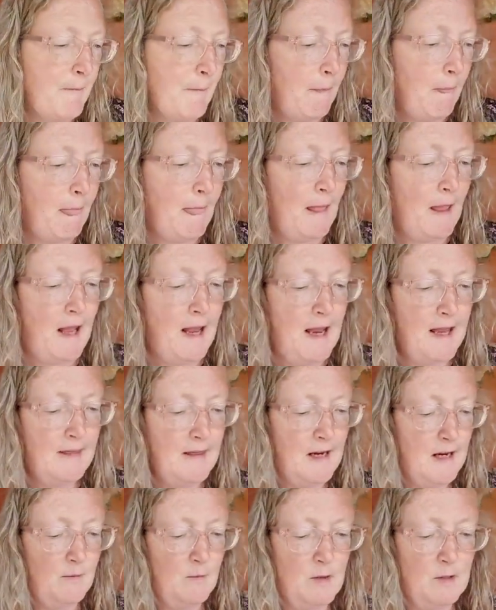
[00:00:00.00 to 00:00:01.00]
And
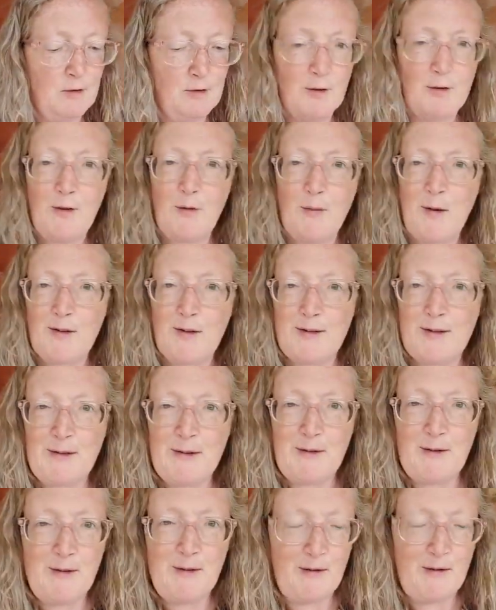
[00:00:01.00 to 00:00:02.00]
then we'll do the 1,
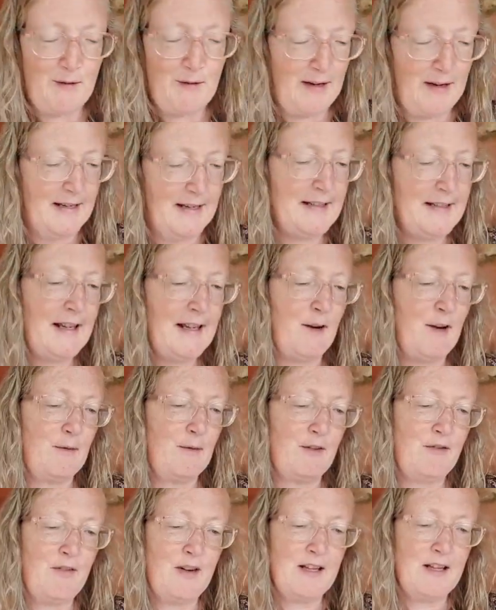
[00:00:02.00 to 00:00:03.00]
2, 3. So the
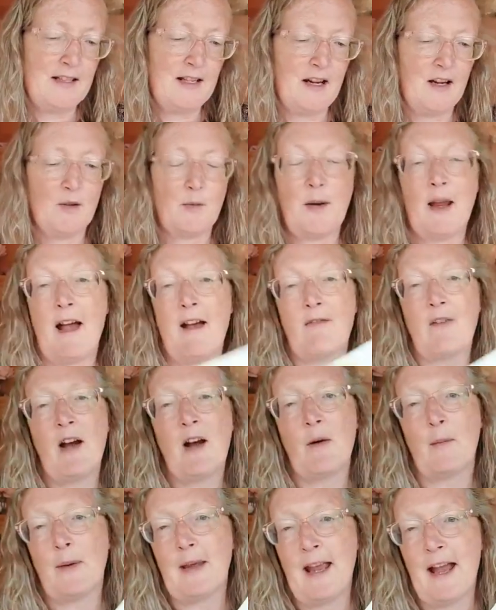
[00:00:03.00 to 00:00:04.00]
first card we have,
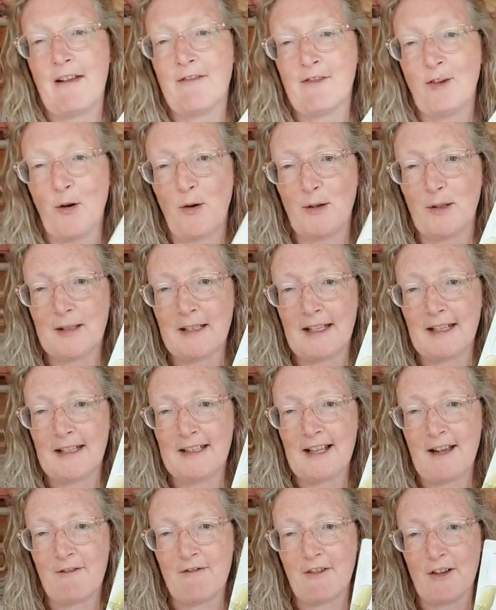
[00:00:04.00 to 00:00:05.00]
oh, we have loyalty. Isn't
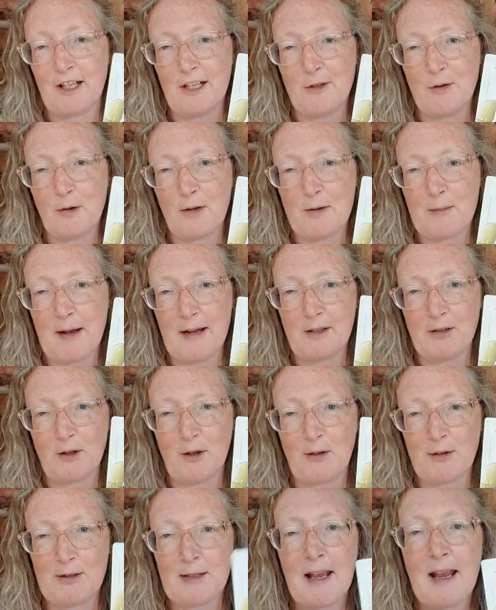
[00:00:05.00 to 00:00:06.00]
that funny, talking about
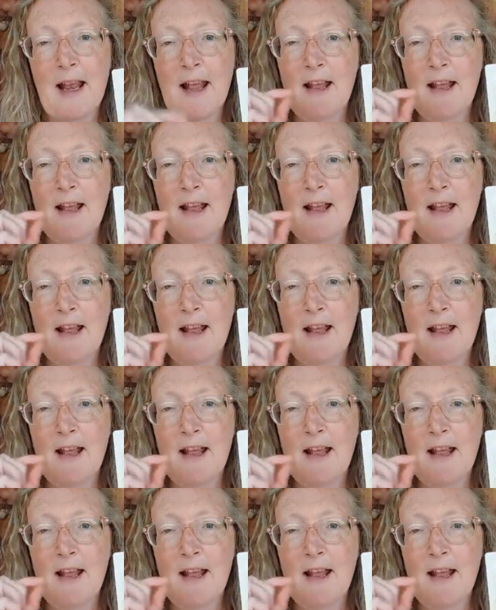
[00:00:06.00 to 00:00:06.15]
dogs?